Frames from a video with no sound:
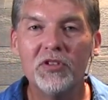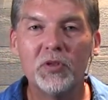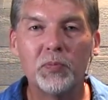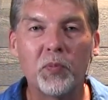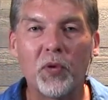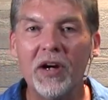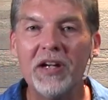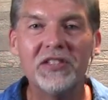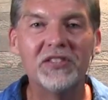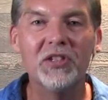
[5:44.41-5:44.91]

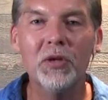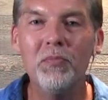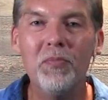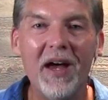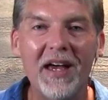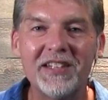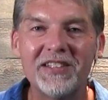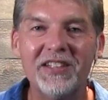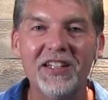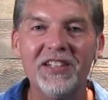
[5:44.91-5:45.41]
preached the
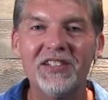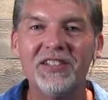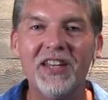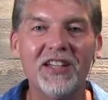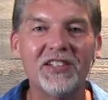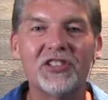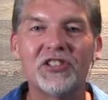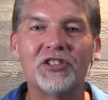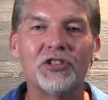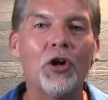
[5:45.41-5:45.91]
message
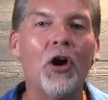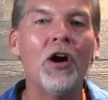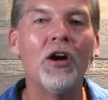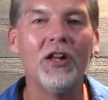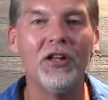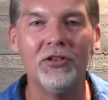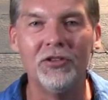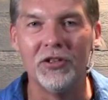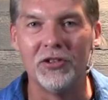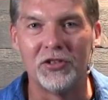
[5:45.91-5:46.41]
that
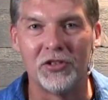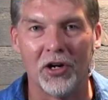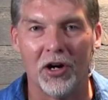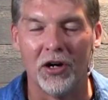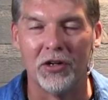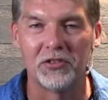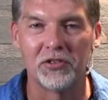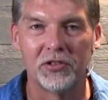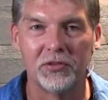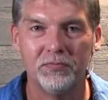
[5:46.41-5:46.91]
started the
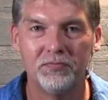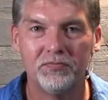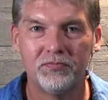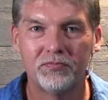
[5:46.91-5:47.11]
church.